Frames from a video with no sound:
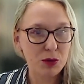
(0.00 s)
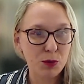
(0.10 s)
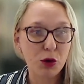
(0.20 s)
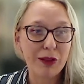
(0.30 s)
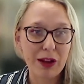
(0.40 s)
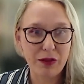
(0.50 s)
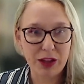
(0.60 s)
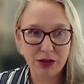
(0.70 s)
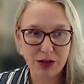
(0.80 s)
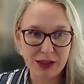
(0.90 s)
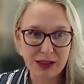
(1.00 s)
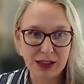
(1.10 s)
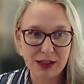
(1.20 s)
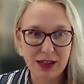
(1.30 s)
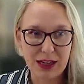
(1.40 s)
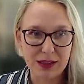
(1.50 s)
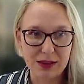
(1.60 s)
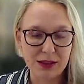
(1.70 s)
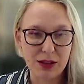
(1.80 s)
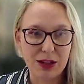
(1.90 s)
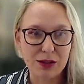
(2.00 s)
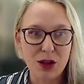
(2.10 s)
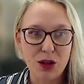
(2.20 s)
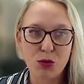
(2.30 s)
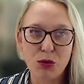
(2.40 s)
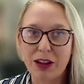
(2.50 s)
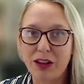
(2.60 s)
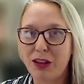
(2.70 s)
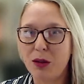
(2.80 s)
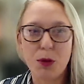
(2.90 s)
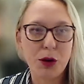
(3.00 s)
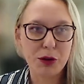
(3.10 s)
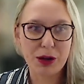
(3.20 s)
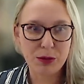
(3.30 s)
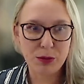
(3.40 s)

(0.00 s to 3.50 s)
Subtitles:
more of that vigorous intensity exercise rather than the moderate,